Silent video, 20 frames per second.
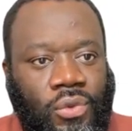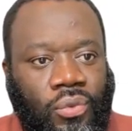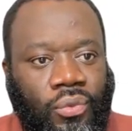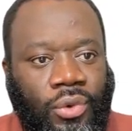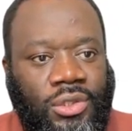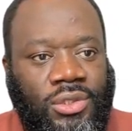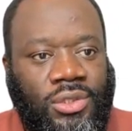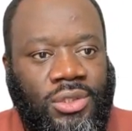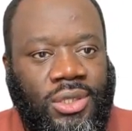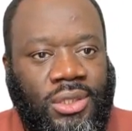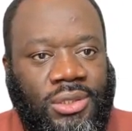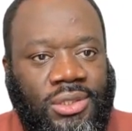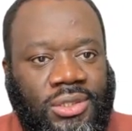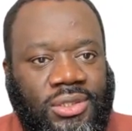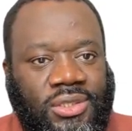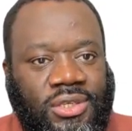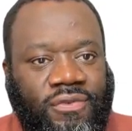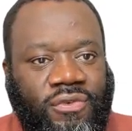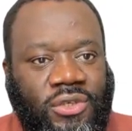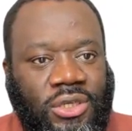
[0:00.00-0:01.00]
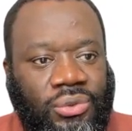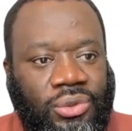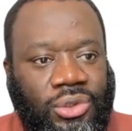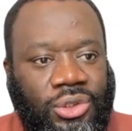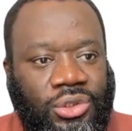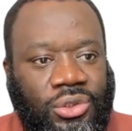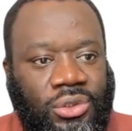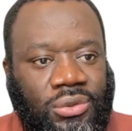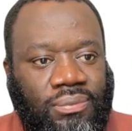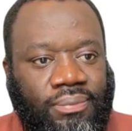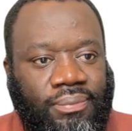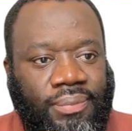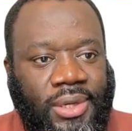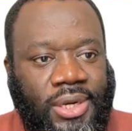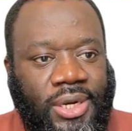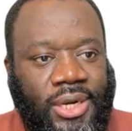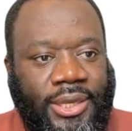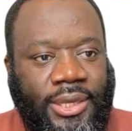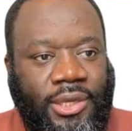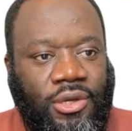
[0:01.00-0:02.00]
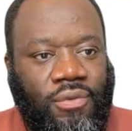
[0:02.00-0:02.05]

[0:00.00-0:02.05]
We started the evaluation by